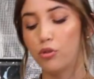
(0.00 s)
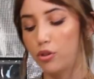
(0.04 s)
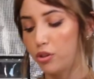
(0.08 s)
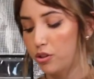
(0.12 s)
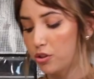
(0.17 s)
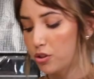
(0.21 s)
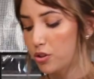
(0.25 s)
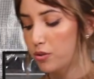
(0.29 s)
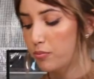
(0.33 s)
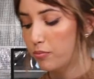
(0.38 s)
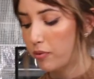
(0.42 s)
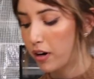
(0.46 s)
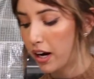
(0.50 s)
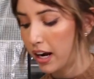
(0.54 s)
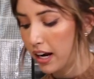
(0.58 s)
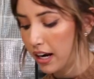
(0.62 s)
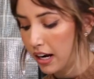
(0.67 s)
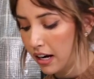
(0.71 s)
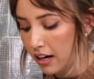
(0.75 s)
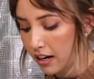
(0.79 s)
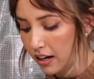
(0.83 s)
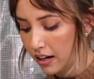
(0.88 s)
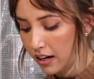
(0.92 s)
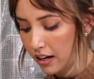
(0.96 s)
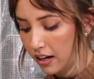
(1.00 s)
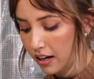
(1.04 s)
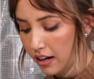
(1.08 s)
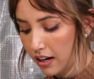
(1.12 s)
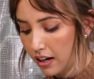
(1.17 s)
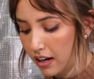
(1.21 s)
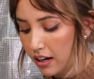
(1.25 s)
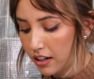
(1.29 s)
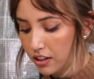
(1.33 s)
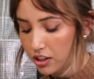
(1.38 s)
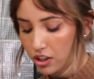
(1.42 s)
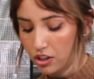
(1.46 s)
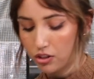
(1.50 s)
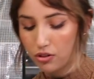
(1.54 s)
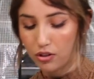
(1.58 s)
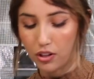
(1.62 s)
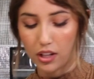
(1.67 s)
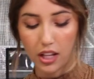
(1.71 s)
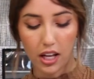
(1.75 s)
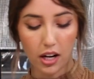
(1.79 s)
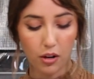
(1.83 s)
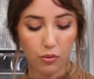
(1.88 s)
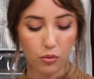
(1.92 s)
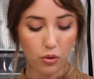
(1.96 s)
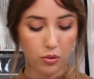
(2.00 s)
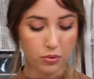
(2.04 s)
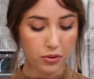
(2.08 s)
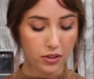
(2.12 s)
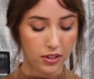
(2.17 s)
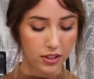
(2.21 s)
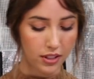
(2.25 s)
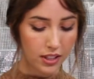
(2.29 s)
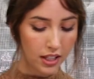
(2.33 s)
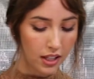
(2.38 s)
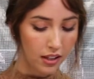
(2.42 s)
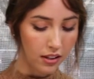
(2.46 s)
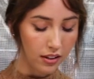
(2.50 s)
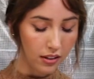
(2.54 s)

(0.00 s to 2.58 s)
spray, just so that it won't stick.